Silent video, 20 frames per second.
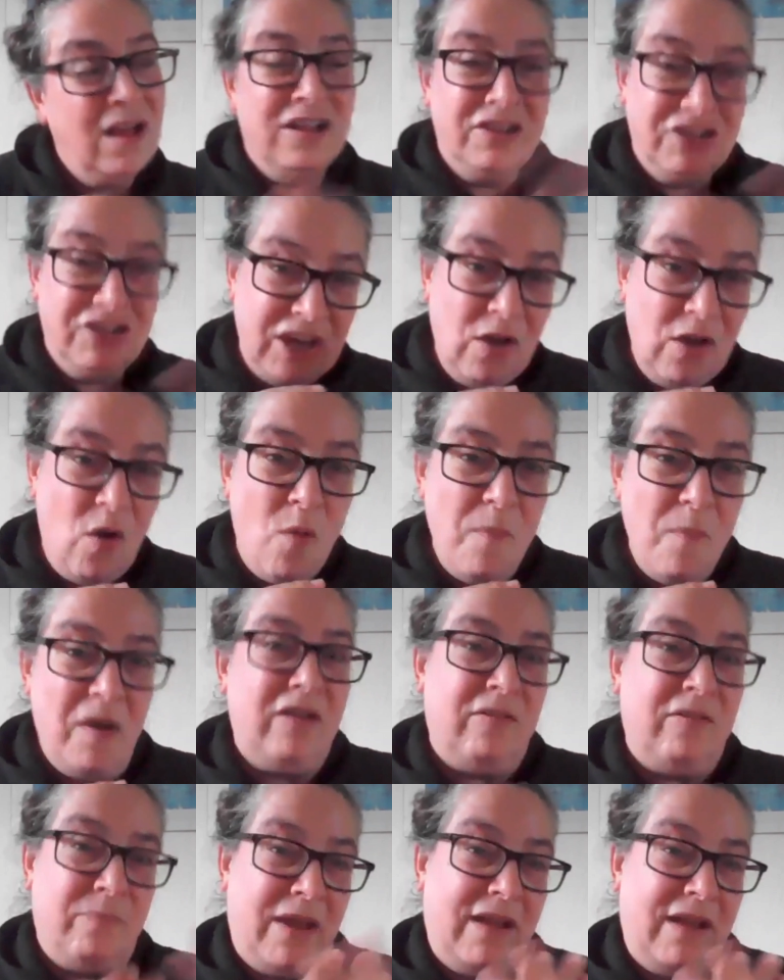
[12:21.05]
she
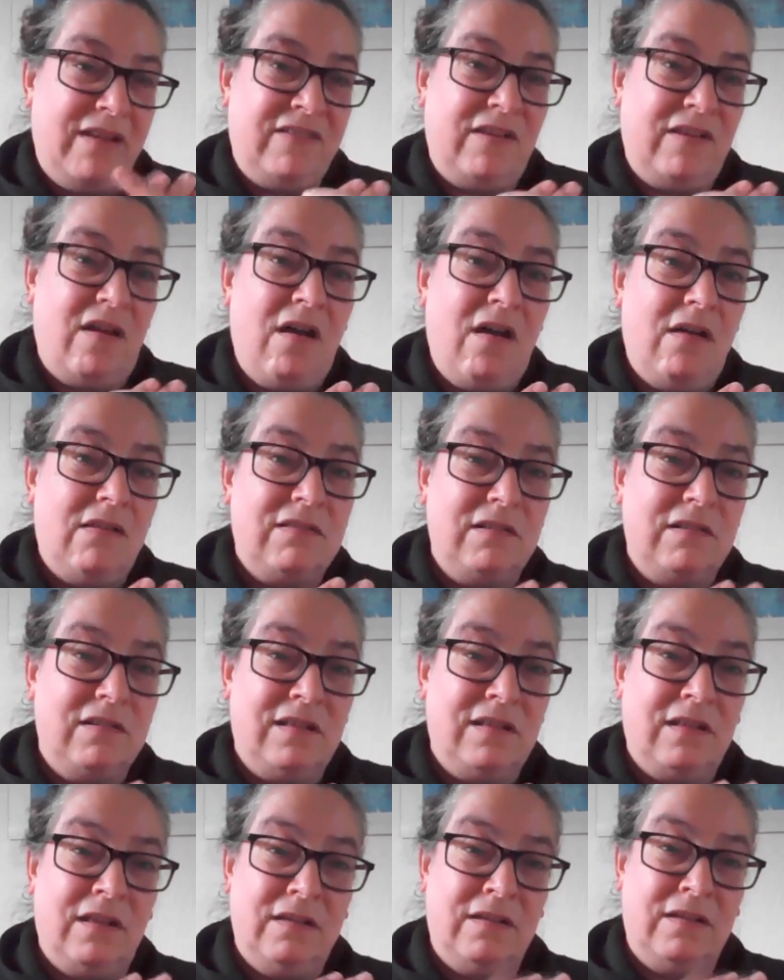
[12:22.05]
almost makes Charles look
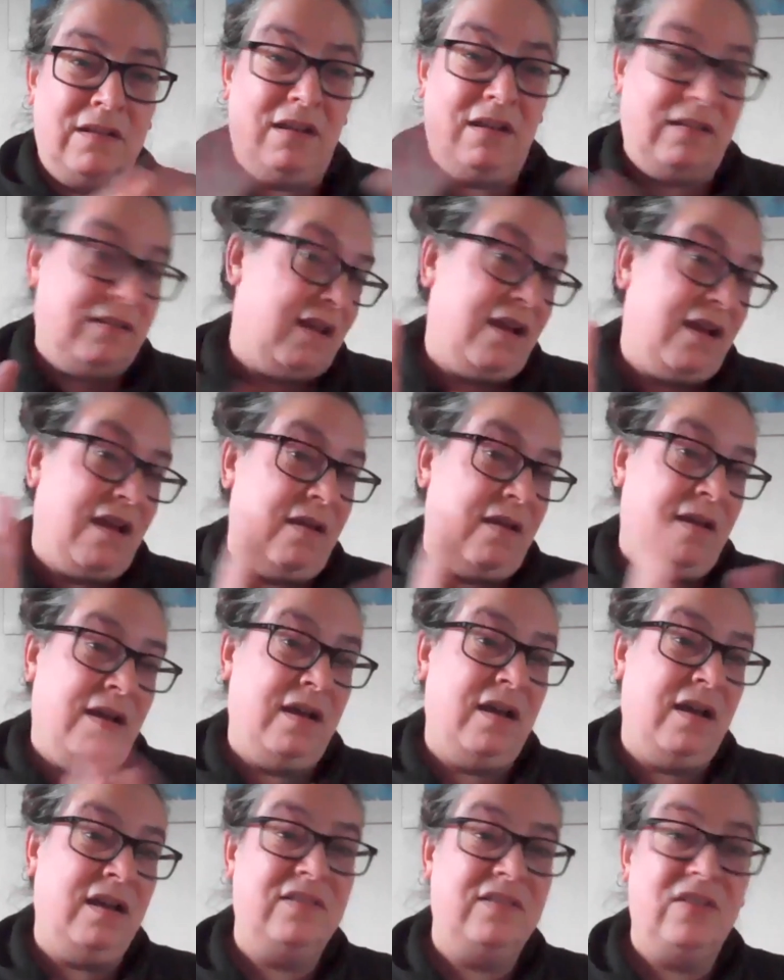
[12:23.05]
like a
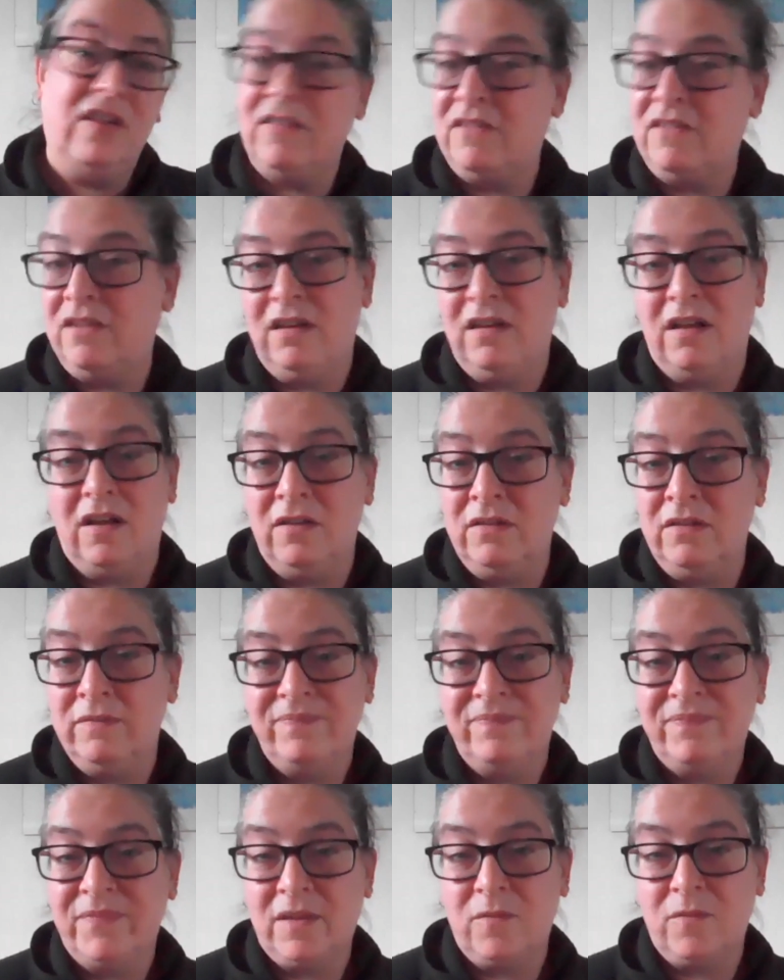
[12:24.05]
just,
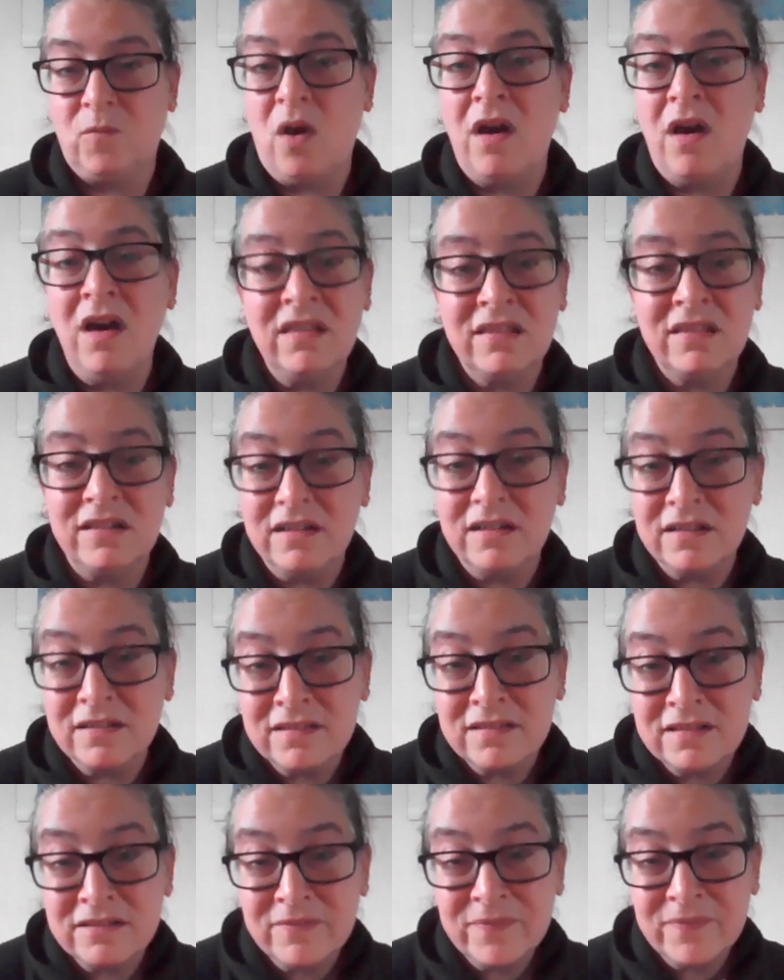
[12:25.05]

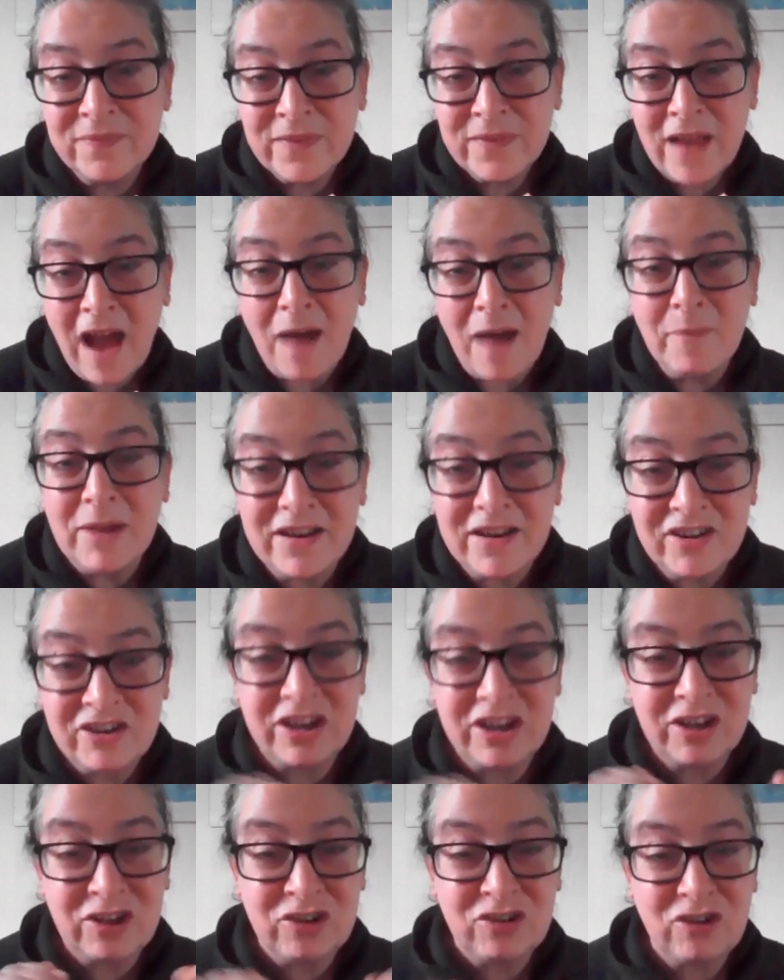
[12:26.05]
worthless. I mean,
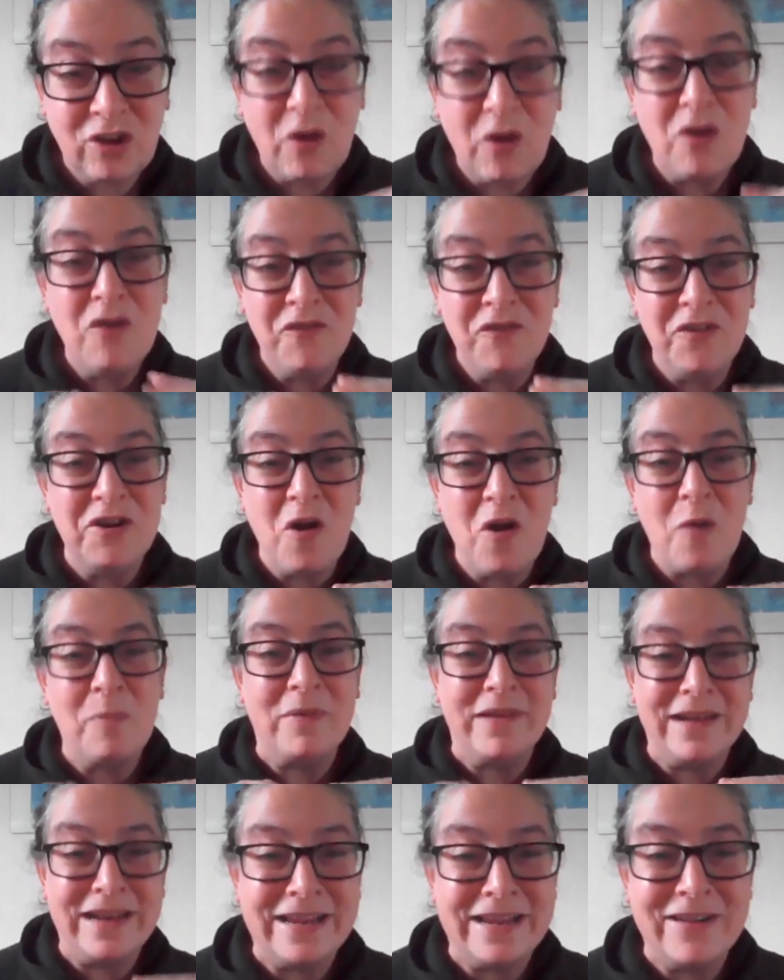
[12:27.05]
she's so
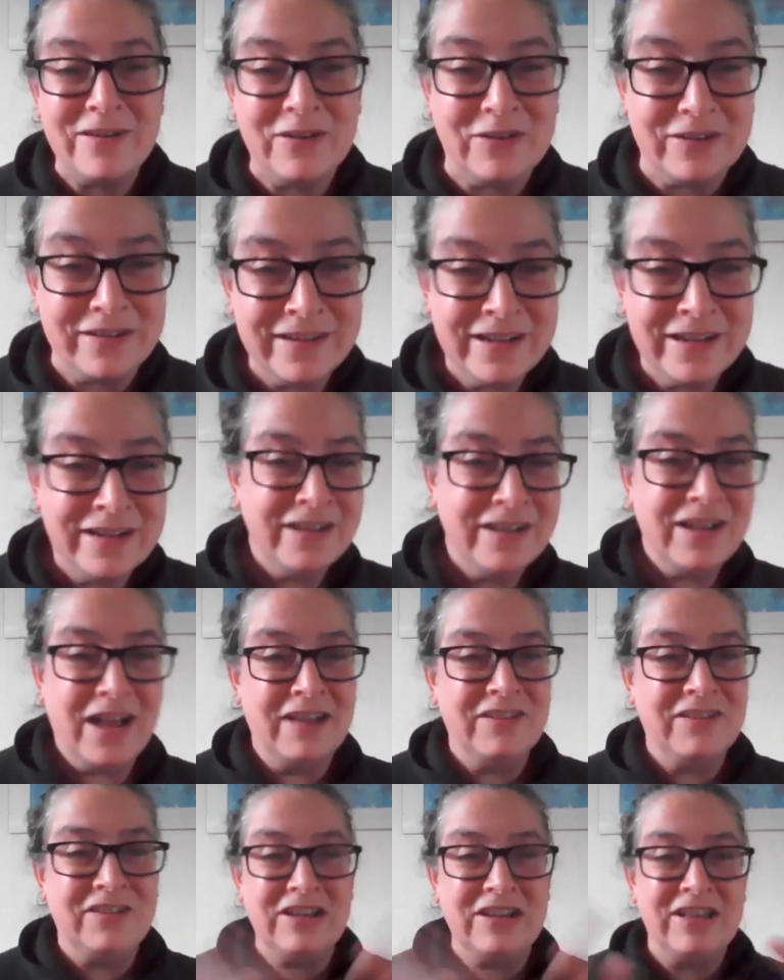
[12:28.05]
phenomenally good.
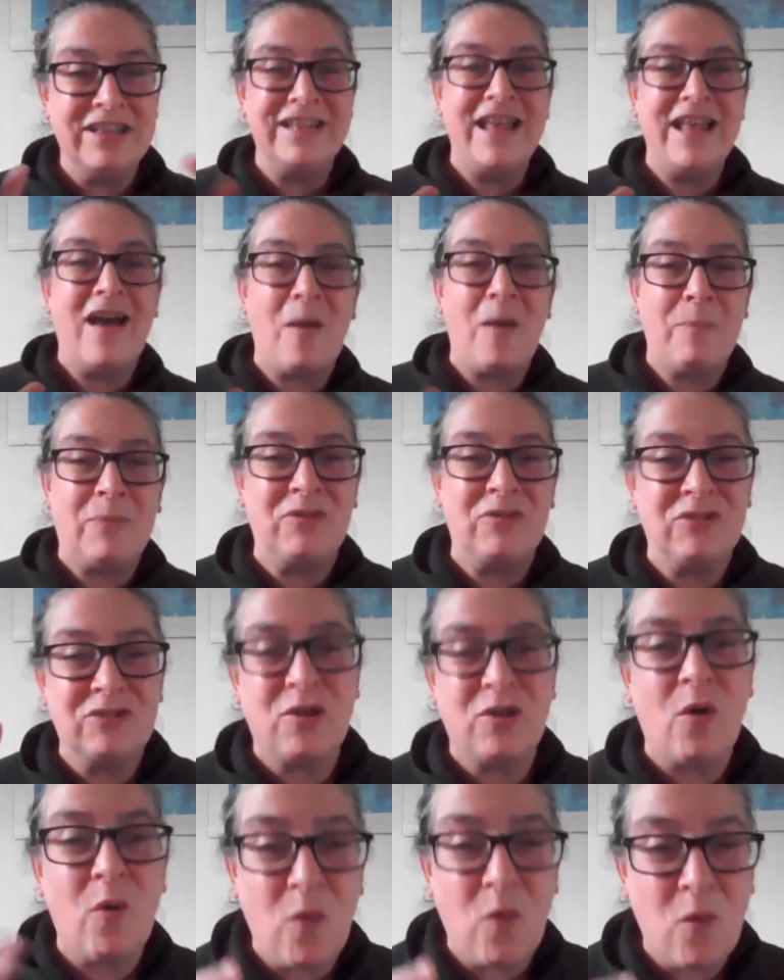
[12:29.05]
And she's set up a
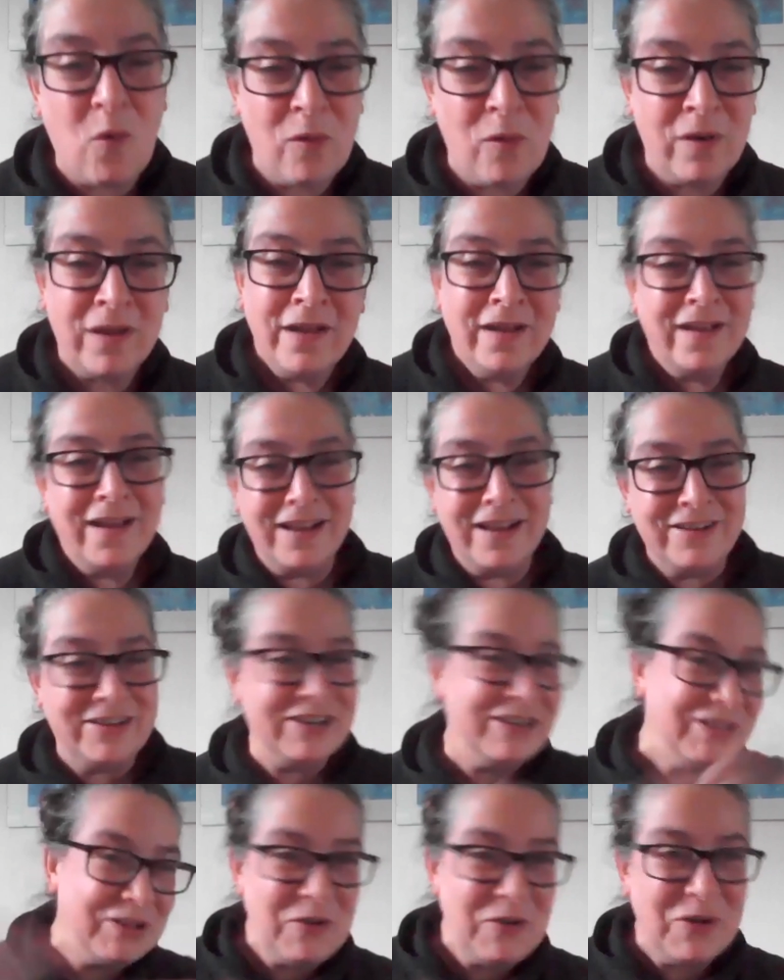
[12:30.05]
school and
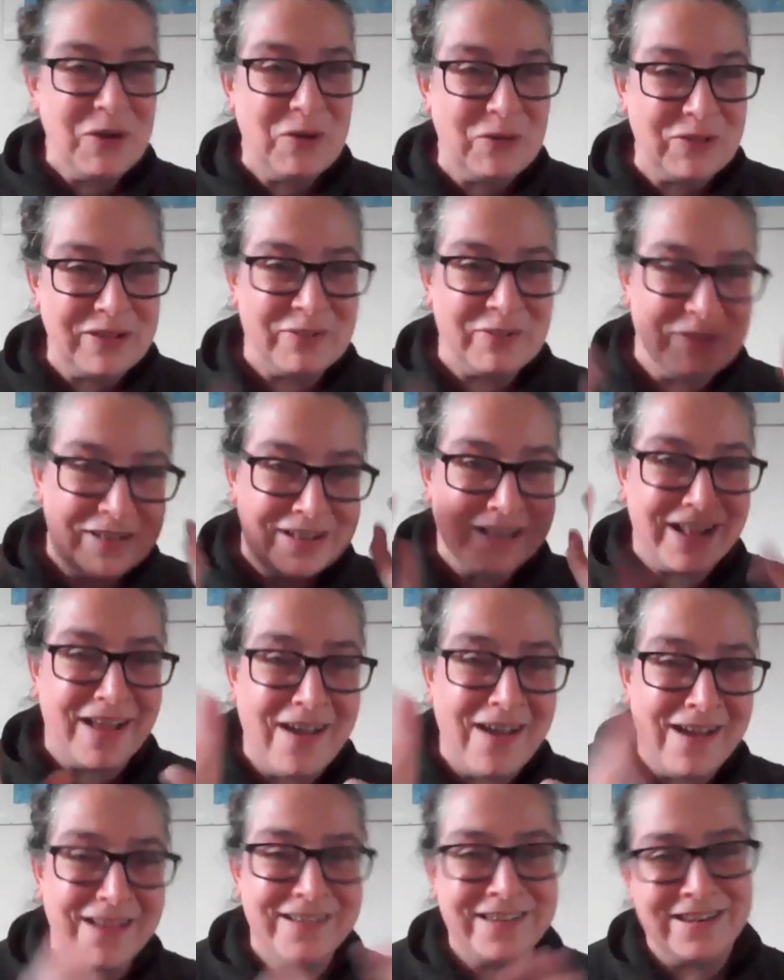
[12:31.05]
she's doing all this
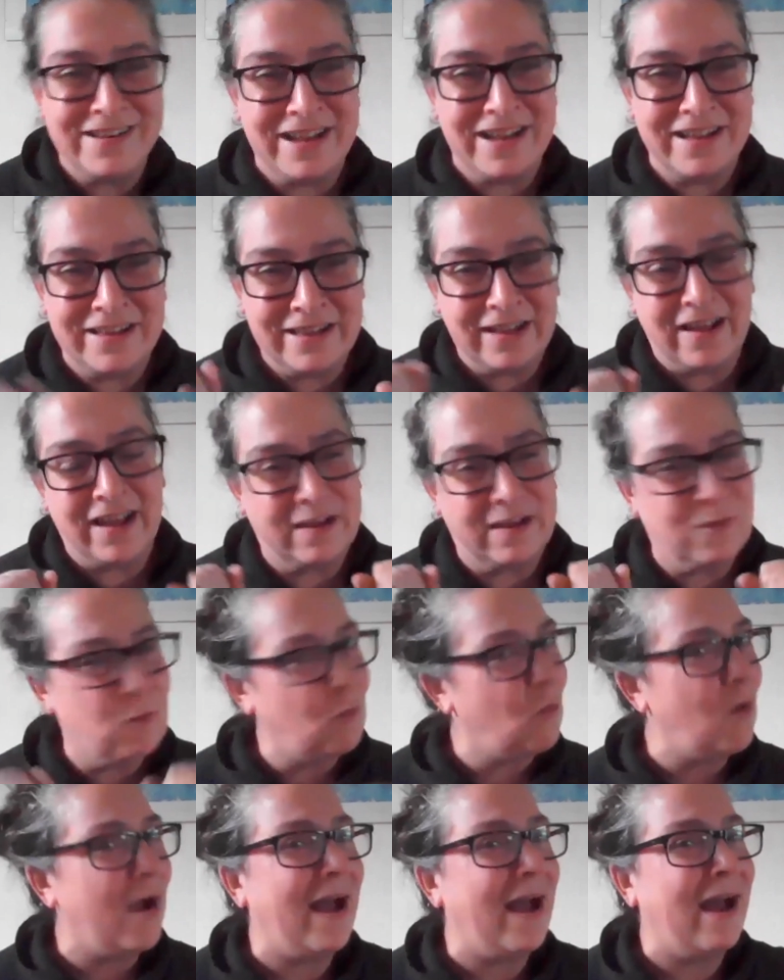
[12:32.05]
research, and it's like,
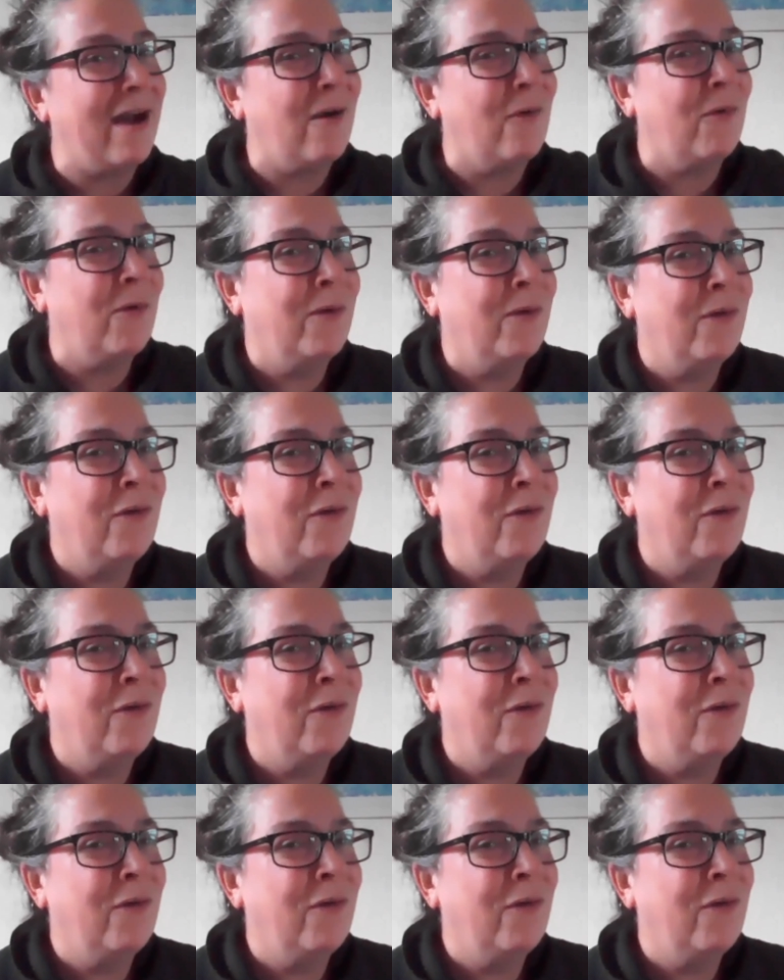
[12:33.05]
wow.